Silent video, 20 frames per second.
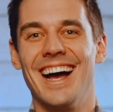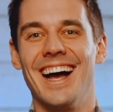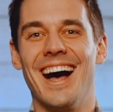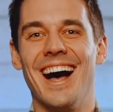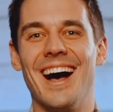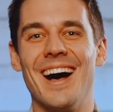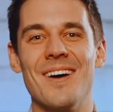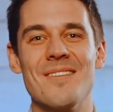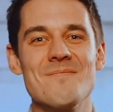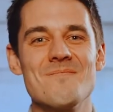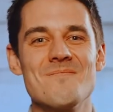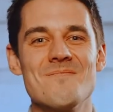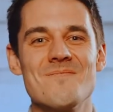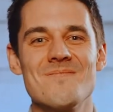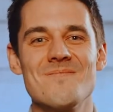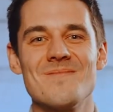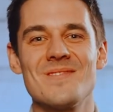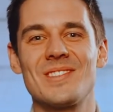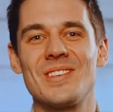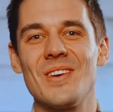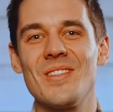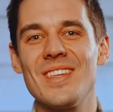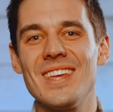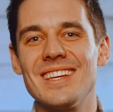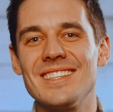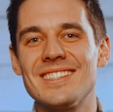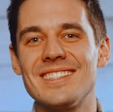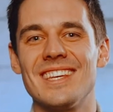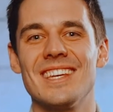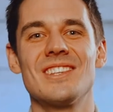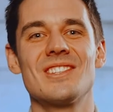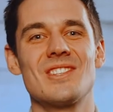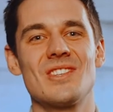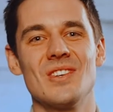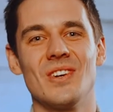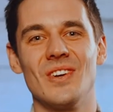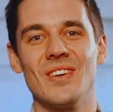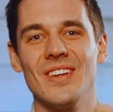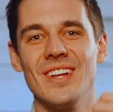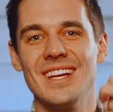So the
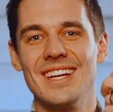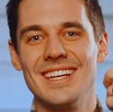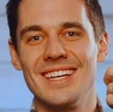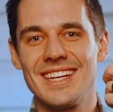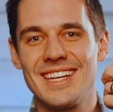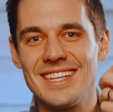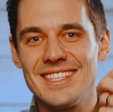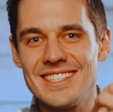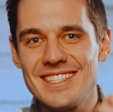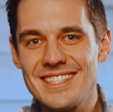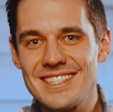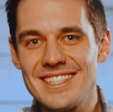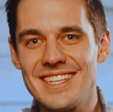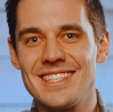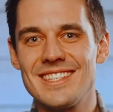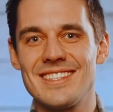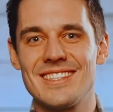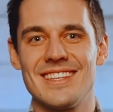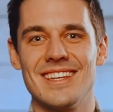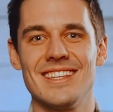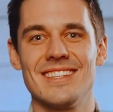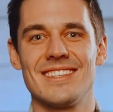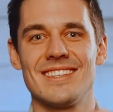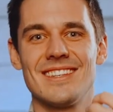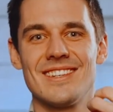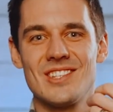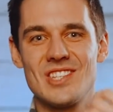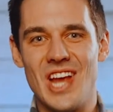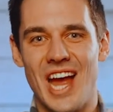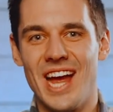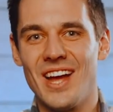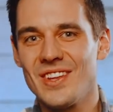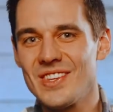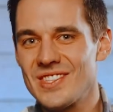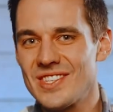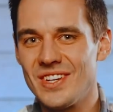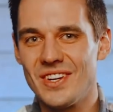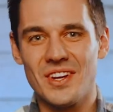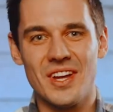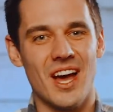intentional, consistent,
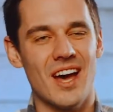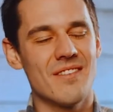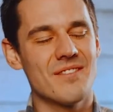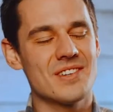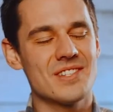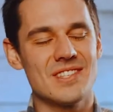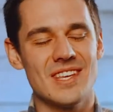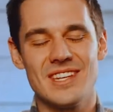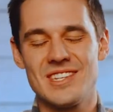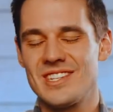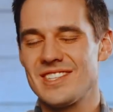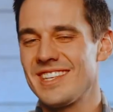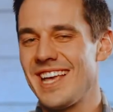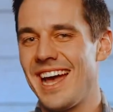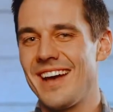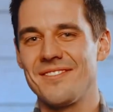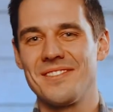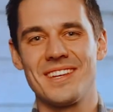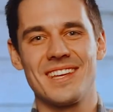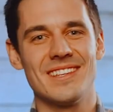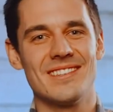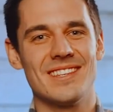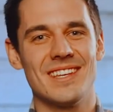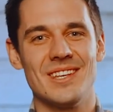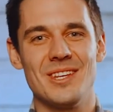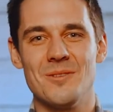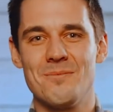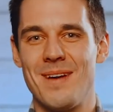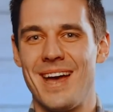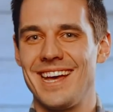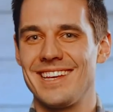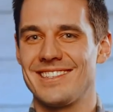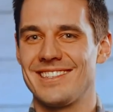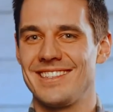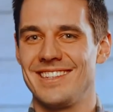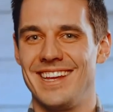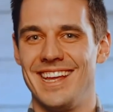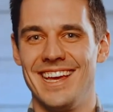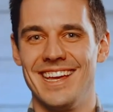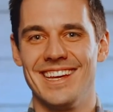child-centered conversations have to continue past
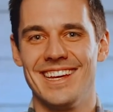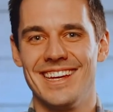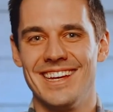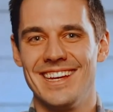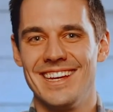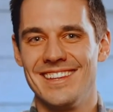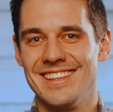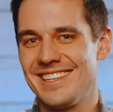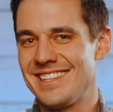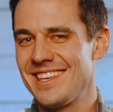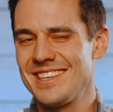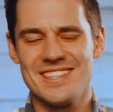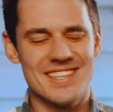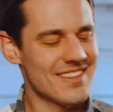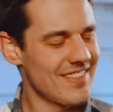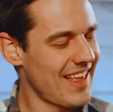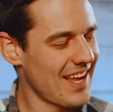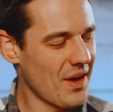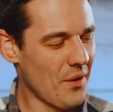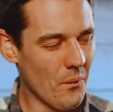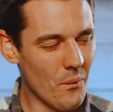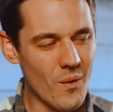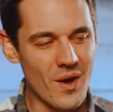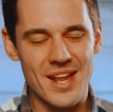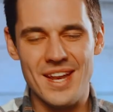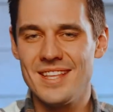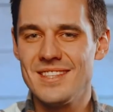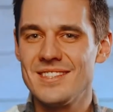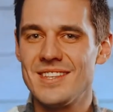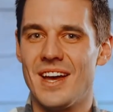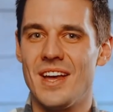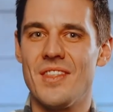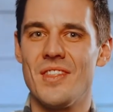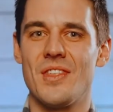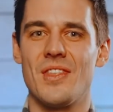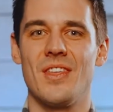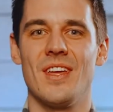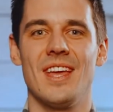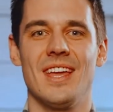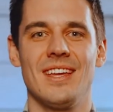today. This isn't like a one and done
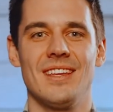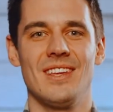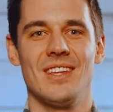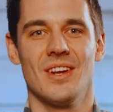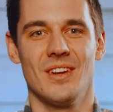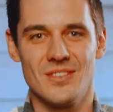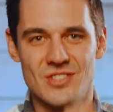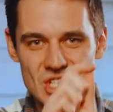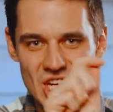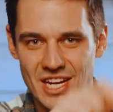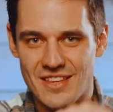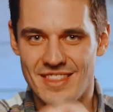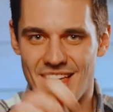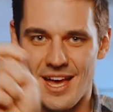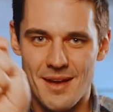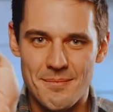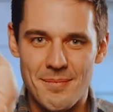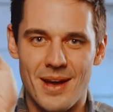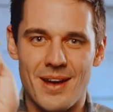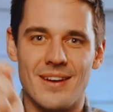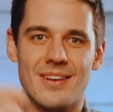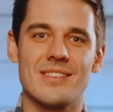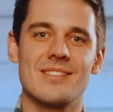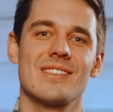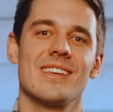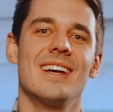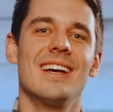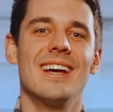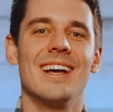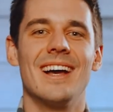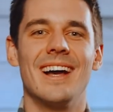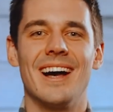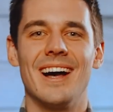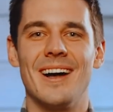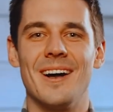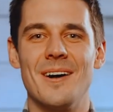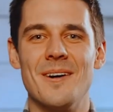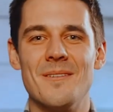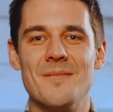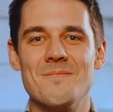thing, you know, check that box.
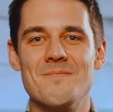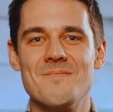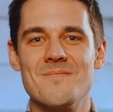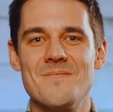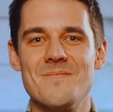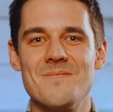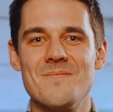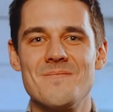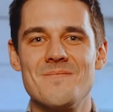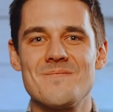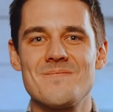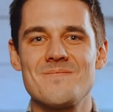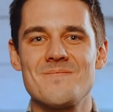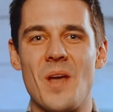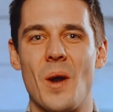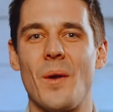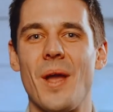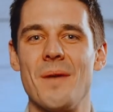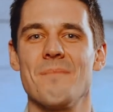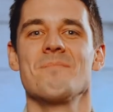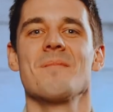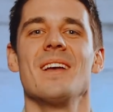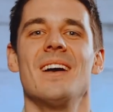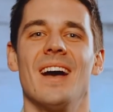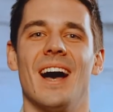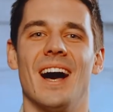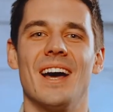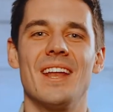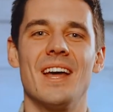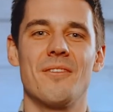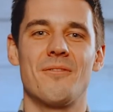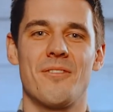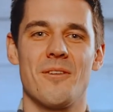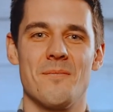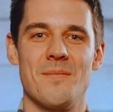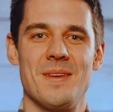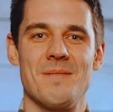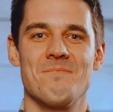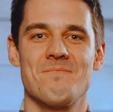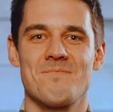Okay, enough
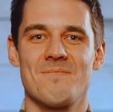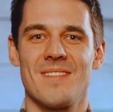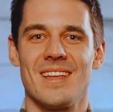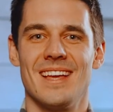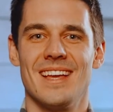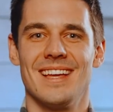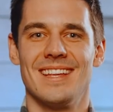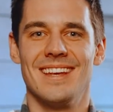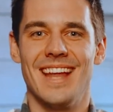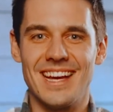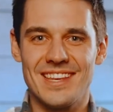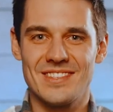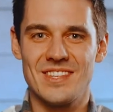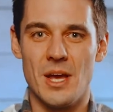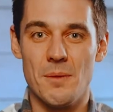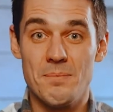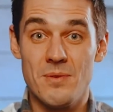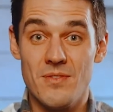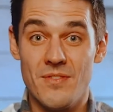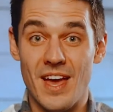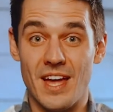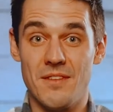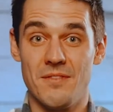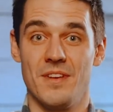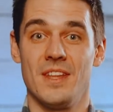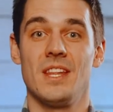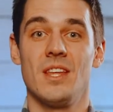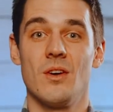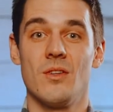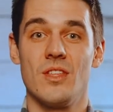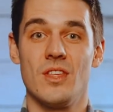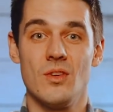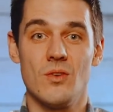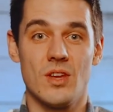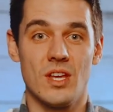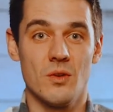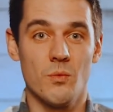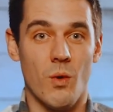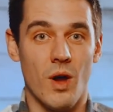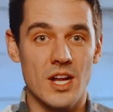from me. Next up, you've got a video that you
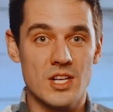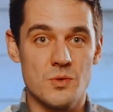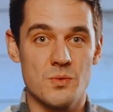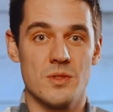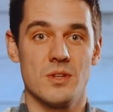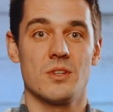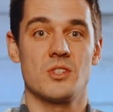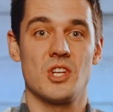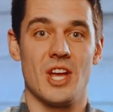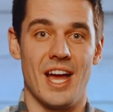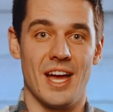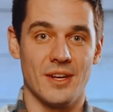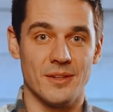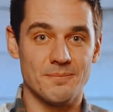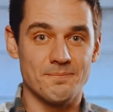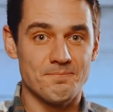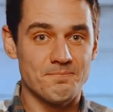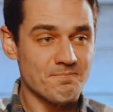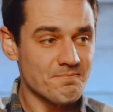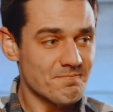can watch with your child.